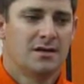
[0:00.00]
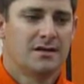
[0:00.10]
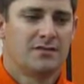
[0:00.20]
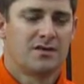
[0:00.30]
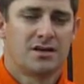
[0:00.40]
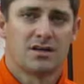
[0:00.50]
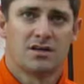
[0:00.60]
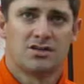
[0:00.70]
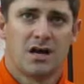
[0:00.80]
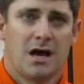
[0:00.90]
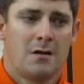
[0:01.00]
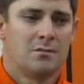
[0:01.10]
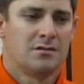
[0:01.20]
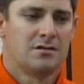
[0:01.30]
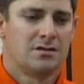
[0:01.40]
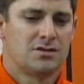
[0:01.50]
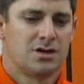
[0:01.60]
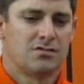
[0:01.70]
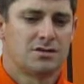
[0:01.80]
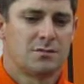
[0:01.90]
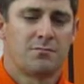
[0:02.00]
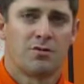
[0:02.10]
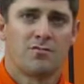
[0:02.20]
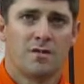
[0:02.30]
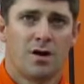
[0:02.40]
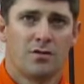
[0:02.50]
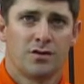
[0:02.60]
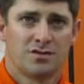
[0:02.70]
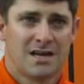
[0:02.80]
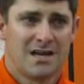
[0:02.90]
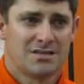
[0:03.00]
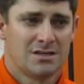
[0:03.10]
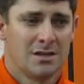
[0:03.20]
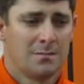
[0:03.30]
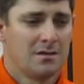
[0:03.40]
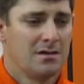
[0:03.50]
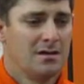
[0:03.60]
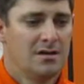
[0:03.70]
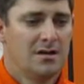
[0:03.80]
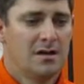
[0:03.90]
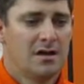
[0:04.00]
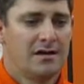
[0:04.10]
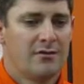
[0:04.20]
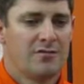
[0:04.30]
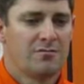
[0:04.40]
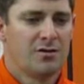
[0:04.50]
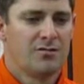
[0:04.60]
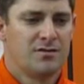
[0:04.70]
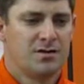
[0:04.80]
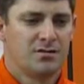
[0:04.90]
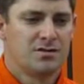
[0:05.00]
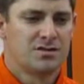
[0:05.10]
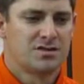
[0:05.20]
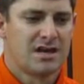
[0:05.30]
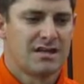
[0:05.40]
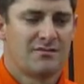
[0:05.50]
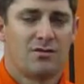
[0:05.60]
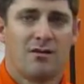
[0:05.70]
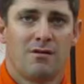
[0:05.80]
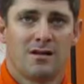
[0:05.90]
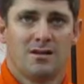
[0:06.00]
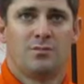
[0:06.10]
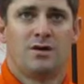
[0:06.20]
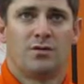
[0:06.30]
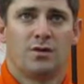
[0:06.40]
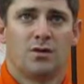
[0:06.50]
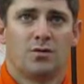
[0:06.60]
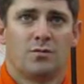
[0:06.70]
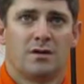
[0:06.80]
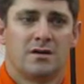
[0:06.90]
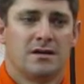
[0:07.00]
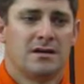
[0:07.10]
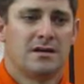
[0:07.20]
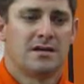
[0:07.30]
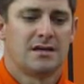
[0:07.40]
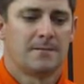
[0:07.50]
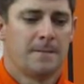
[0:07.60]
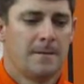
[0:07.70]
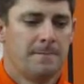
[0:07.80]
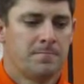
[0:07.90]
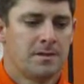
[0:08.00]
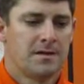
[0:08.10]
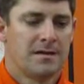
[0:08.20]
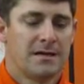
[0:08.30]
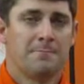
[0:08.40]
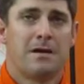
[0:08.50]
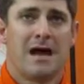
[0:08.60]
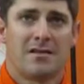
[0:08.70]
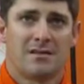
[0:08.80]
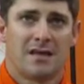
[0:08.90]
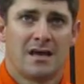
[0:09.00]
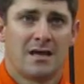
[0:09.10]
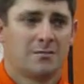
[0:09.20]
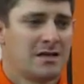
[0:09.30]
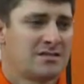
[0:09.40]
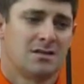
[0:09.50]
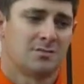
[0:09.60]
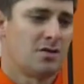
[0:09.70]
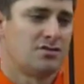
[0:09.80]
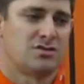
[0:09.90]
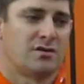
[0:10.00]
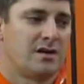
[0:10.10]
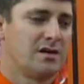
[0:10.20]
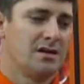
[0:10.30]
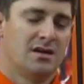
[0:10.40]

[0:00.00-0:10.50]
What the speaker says: have done a good job and shown some improvement, hold those guys up. And we proved you just got to give Ray a little bit of room, and he can impact the game. And that's something Coach Sweeney,